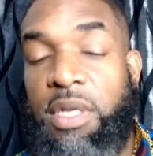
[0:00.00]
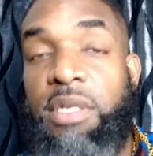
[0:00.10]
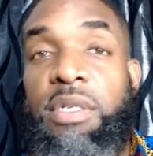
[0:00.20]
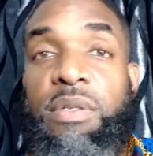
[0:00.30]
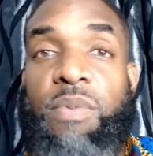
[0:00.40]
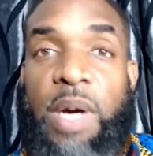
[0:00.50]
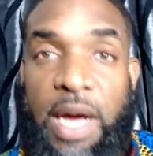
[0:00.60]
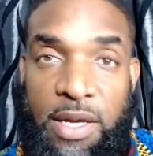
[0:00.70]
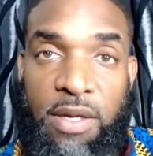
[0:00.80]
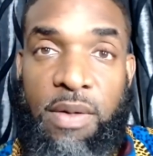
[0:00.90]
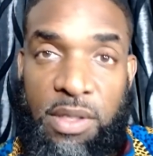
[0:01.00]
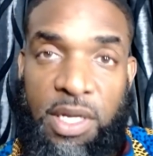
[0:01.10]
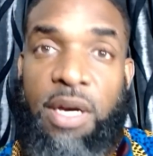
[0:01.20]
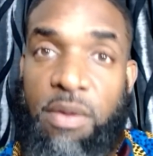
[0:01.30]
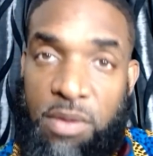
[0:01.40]
This is how you can
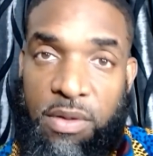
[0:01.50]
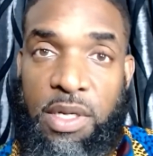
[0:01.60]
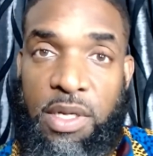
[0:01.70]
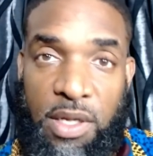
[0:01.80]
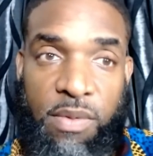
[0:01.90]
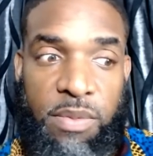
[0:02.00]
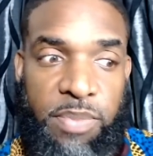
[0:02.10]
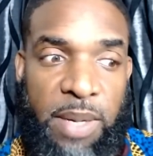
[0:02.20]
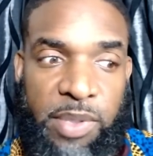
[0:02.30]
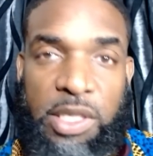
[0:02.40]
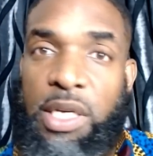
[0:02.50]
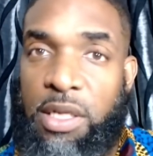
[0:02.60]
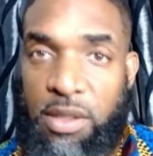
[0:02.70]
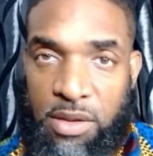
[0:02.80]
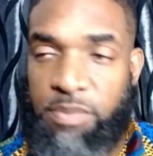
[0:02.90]
tell you're dealing with
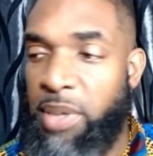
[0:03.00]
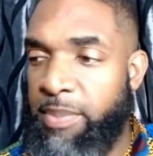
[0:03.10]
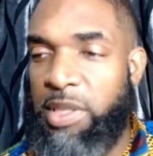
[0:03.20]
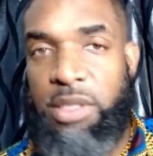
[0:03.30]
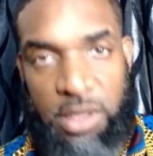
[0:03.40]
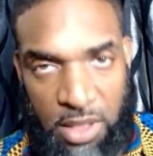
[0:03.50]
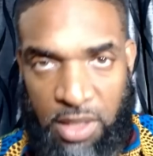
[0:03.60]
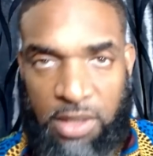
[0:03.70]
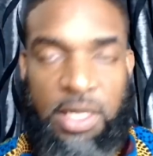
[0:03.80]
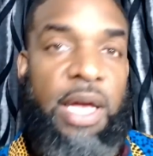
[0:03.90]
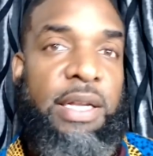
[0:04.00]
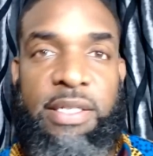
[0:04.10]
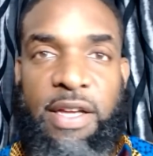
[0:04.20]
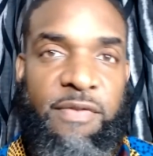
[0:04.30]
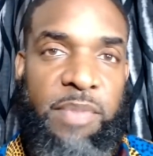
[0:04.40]
puppeteers and puppets and all this kind of
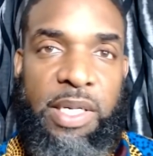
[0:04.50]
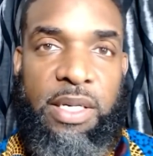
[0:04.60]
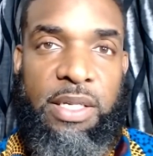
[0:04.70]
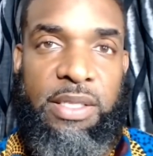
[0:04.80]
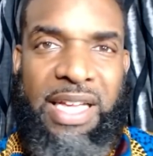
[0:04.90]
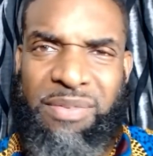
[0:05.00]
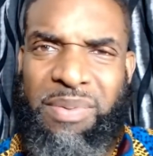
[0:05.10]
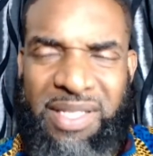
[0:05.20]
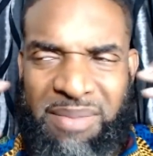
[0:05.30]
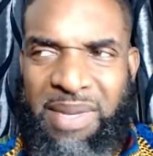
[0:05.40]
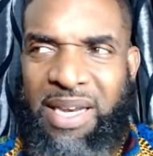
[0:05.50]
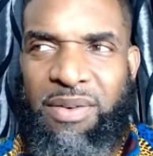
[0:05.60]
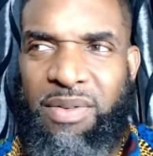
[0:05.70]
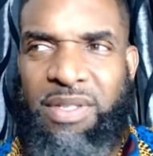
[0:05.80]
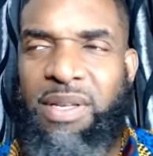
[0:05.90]
stuff, because that's what somebody
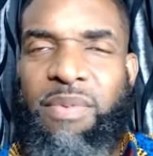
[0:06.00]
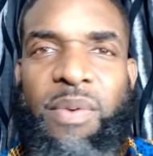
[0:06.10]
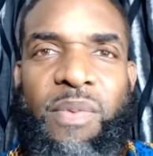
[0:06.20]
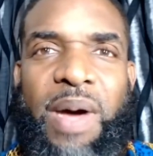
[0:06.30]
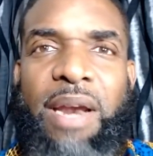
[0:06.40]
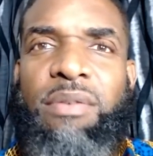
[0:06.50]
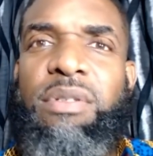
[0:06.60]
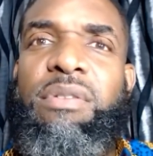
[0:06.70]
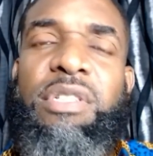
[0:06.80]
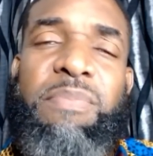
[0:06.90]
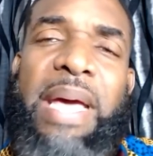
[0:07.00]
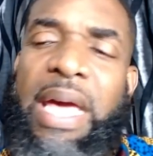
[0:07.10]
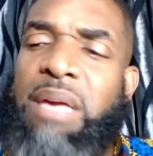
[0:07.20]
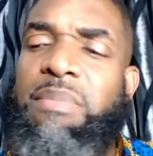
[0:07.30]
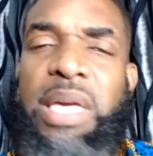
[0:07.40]
who you say, well, why don't you just
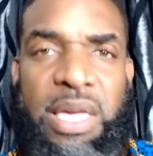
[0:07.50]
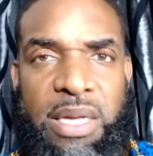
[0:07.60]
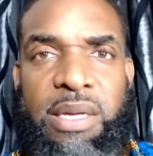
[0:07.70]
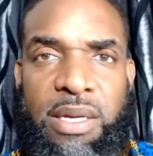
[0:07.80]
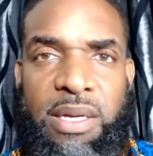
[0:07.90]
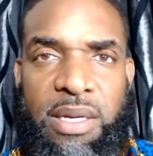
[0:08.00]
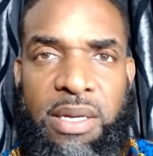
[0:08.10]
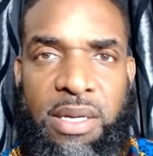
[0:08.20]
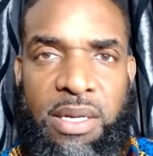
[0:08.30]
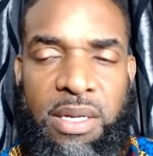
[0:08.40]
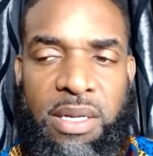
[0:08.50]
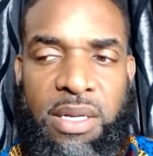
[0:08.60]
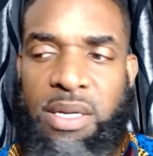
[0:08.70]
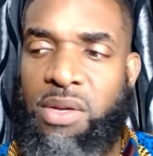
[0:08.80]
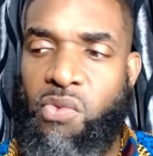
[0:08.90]
pay me
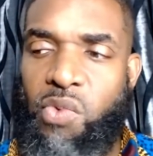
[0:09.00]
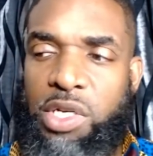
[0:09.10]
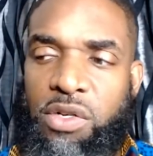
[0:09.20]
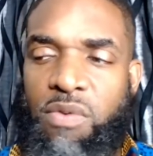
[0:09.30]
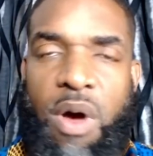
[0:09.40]
what